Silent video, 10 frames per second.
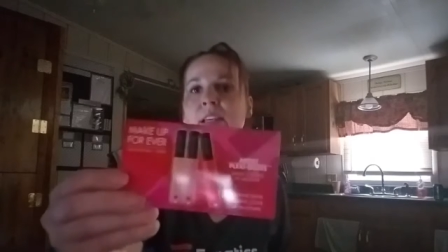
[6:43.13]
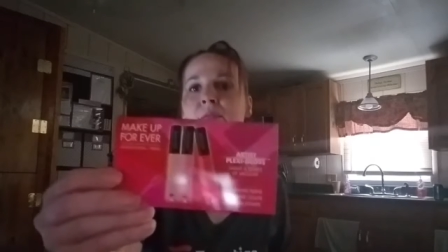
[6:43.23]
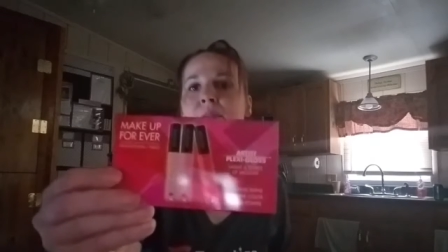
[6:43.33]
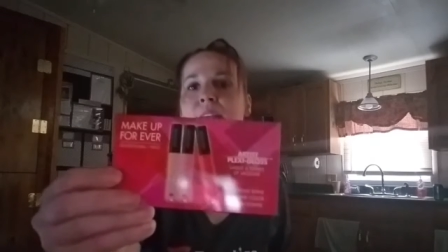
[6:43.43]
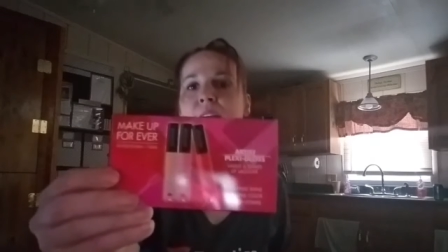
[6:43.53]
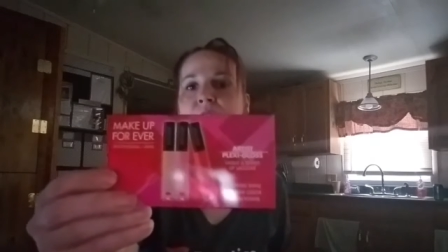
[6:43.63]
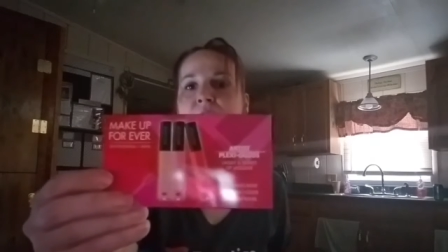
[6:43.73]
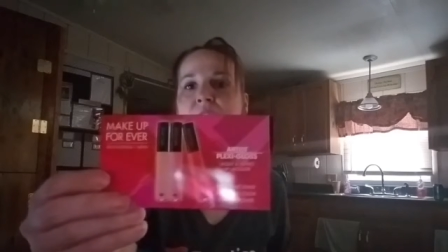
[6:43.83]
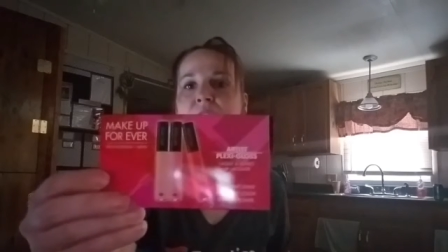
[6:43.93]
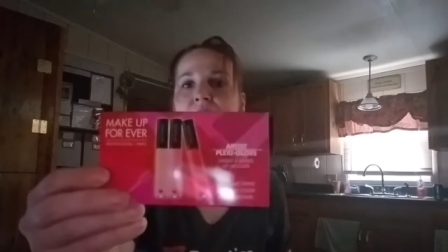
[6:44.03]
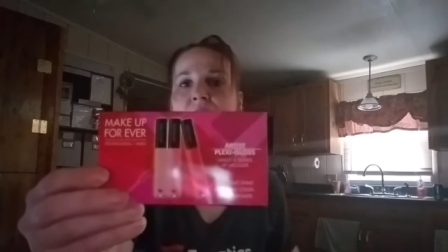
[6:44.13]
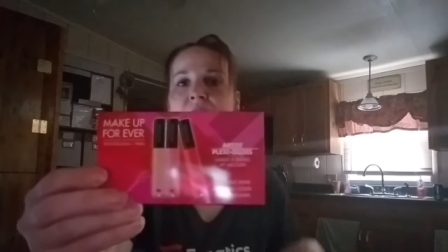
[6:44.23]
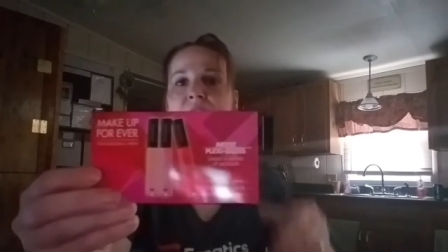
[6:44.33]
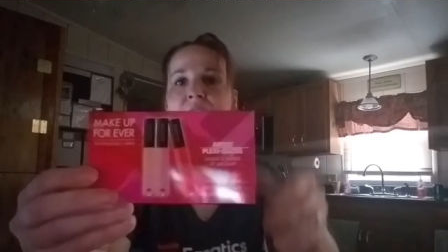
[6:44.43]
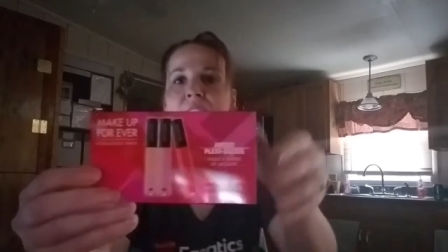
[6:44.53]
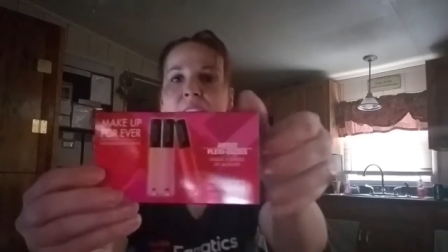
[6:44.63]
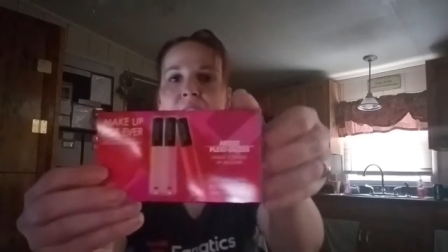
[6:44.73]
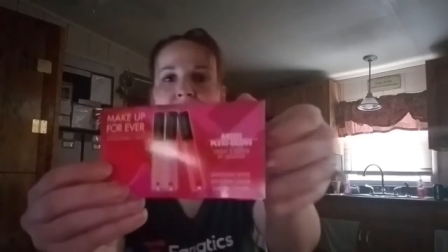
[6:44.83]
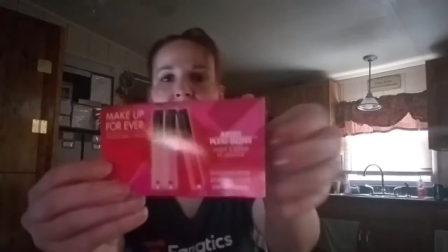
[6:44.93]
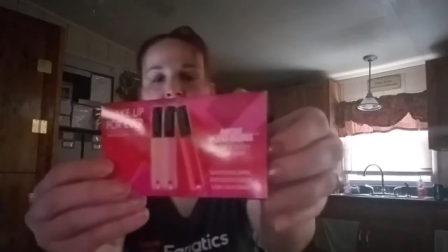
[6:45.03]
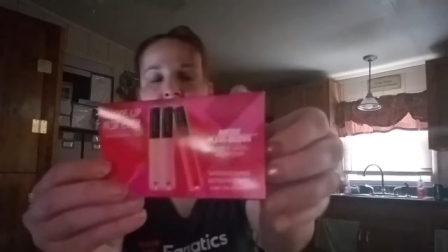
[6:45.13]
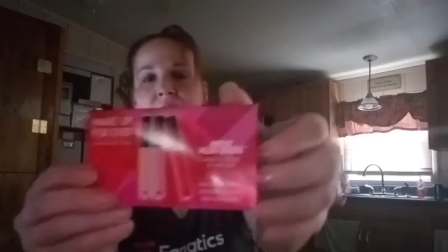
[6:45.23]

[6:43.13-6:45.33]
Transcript: That's what the outside looks like.